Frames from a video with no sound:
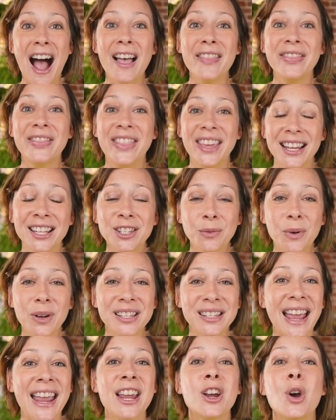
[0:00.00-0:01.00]
This
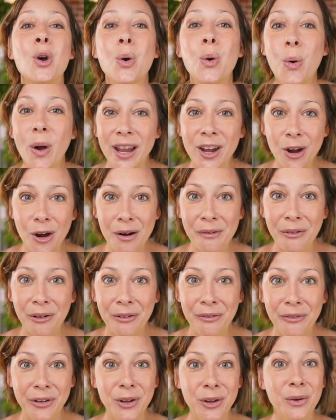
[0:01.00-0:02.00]
was a quick
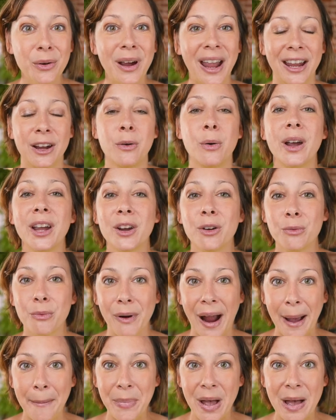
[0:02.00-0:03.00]
overview, a quick
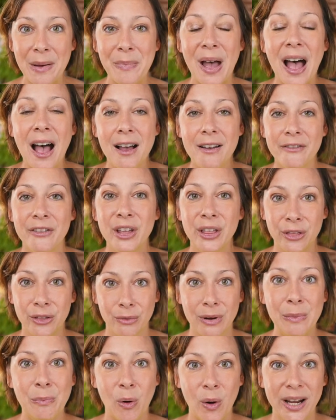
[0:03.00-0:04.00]
wrap up of
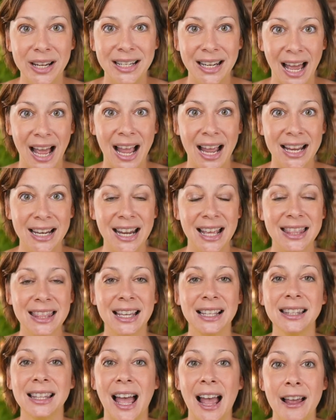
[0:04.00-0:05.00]
3.9,
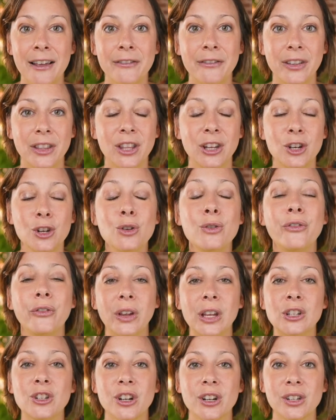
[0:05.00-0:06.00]
the new
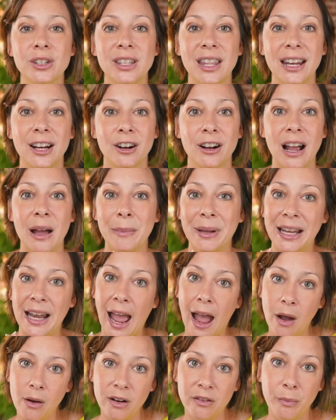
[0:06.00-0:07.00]
features that are coming
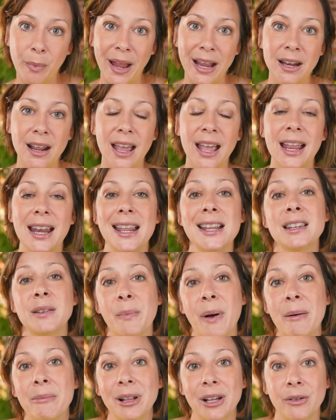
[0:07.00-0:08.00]
out of beta and into
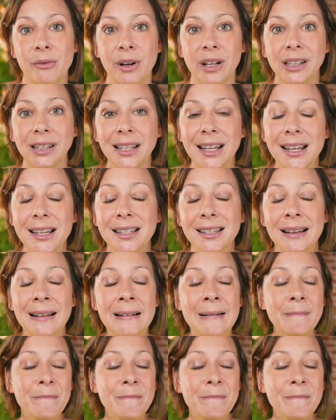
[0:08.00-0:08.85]
public release.